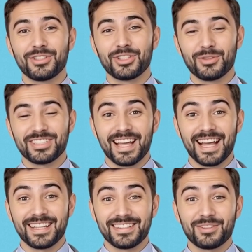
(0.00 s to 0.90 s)
two
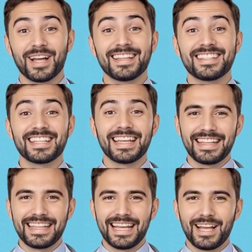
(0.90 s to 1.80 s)
silent threats to
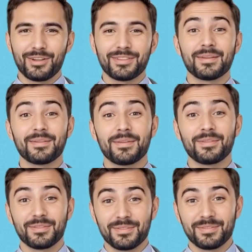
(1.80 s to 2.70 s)
kidney health.
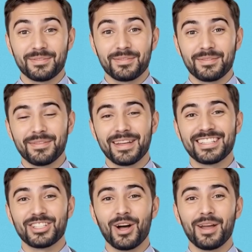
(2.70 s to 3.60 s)

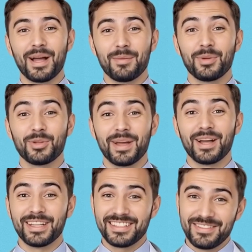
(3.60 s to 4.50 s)
Let's talk about
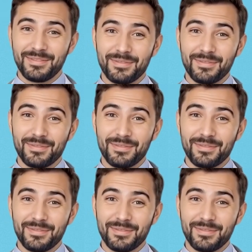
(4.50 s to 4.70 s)
blueberries.